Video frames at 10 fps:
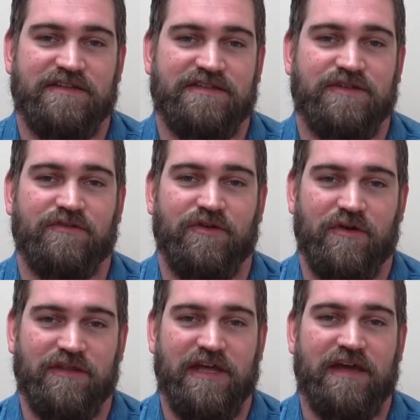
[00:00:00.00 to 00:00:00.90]
0
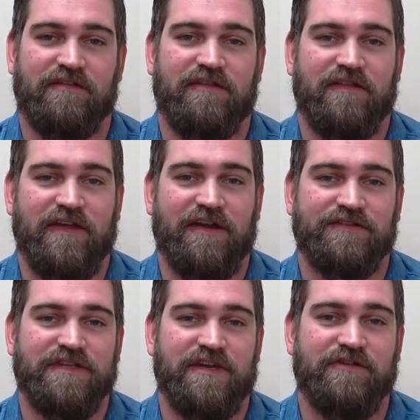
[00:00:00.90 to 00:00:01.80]
on that, and that'll
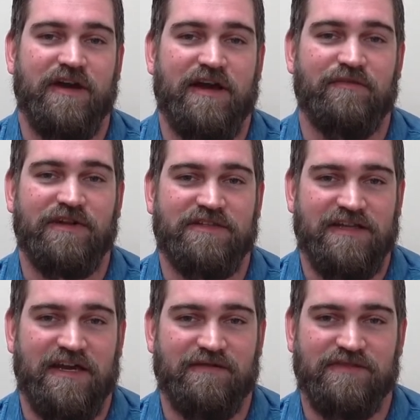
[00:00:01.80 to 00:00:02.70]
tell you how many
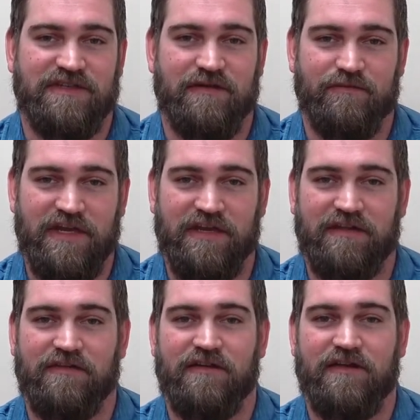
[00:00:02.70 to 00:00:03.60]
times in a
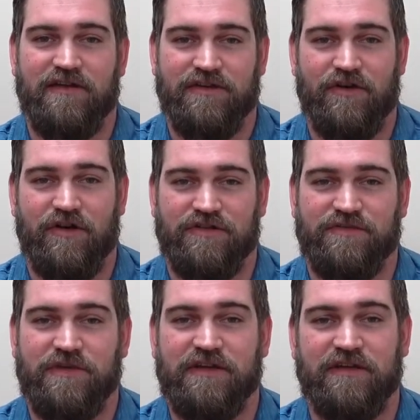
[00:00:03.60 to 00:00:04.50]
minute your
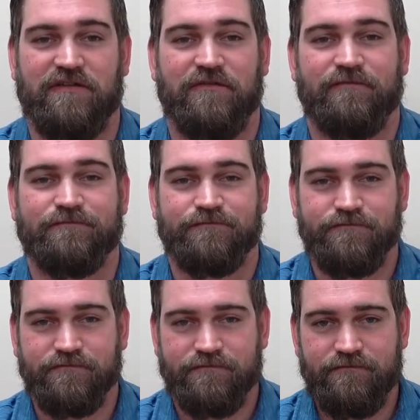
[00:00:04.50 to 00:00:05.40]
heart's beating.
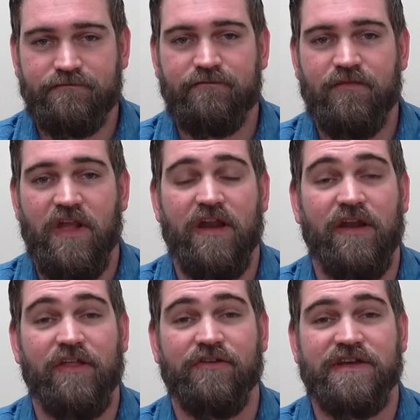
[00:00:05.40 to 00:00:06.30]

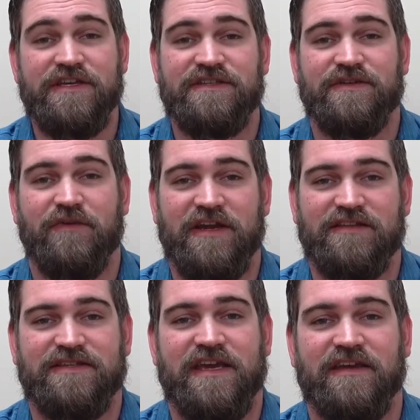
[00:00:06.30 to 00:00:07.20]
Another easy way
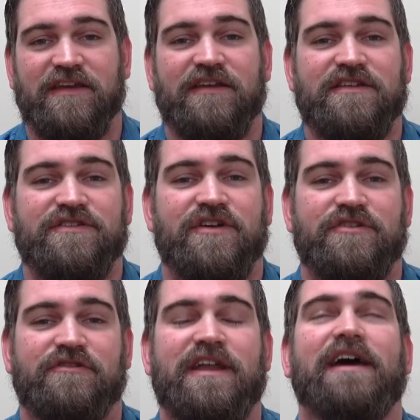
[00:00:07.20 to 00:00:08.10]
to take it is on
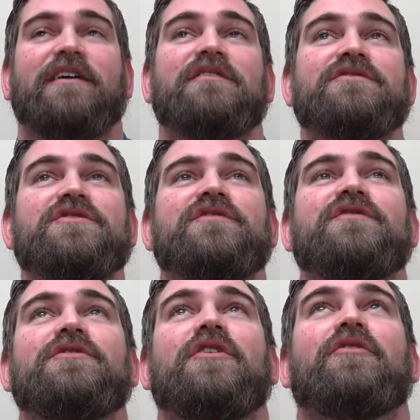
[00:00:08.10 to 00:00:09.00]
your neck. So if
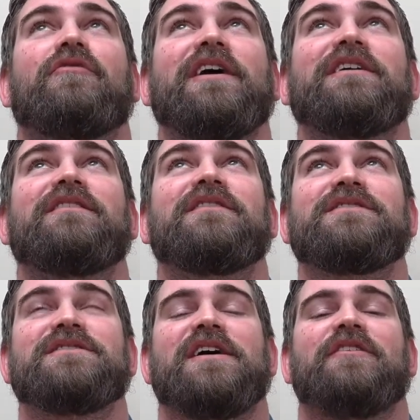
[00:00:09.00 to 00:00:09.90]
you go right in the
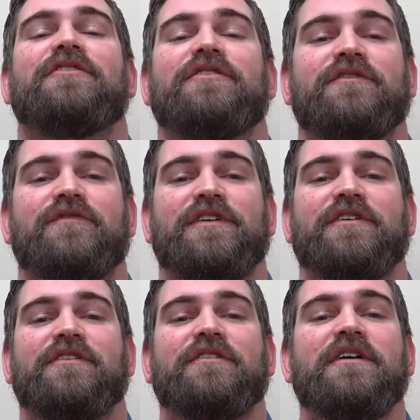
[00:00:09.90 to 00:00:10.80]
center, you can
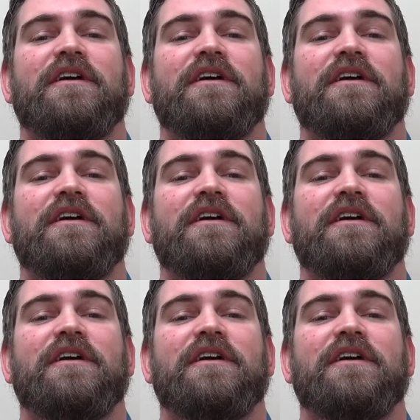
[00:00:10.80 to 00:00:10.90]
feel